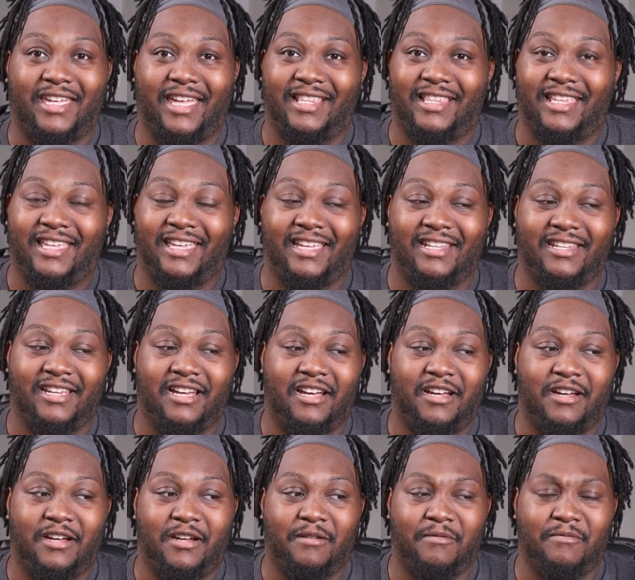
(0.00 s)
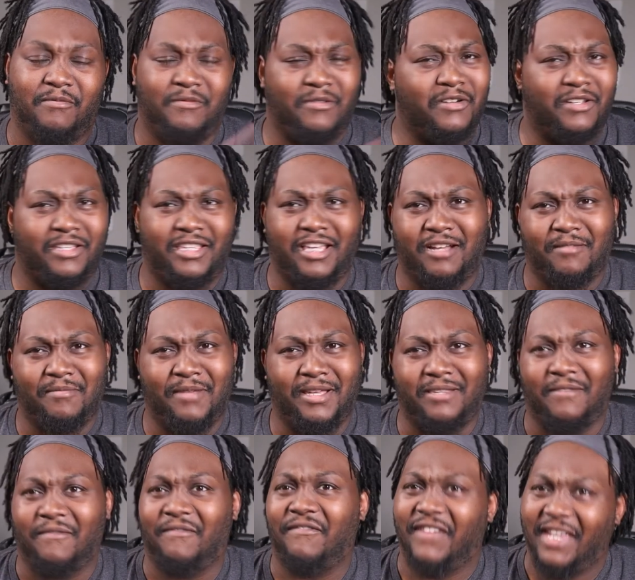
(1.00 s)
and then we're gonna talk about
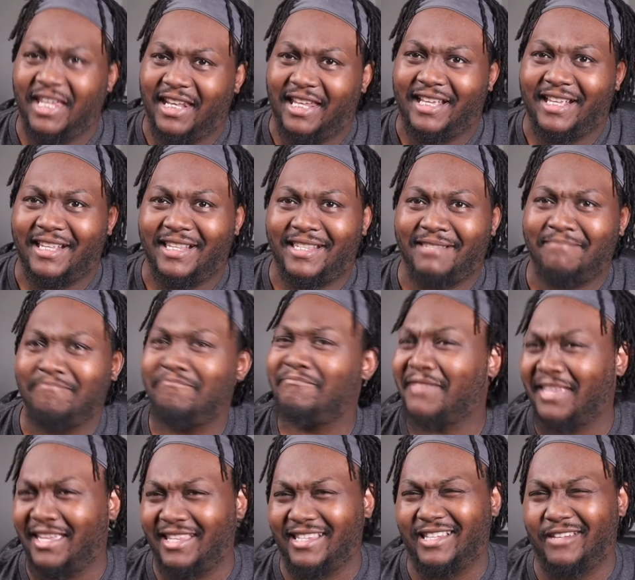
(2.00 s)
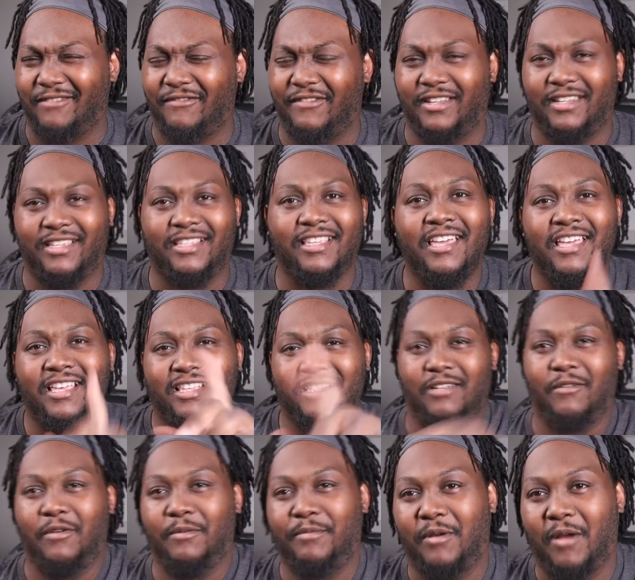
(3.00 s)
some feelings. Get into the feelings.
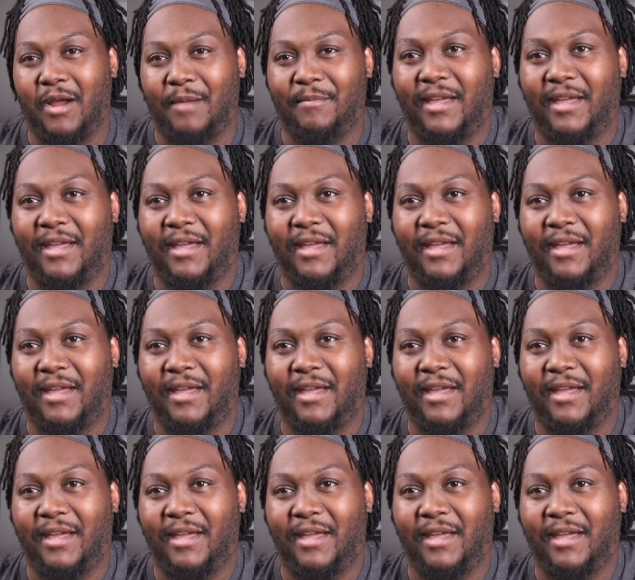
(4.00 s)
So we'll be right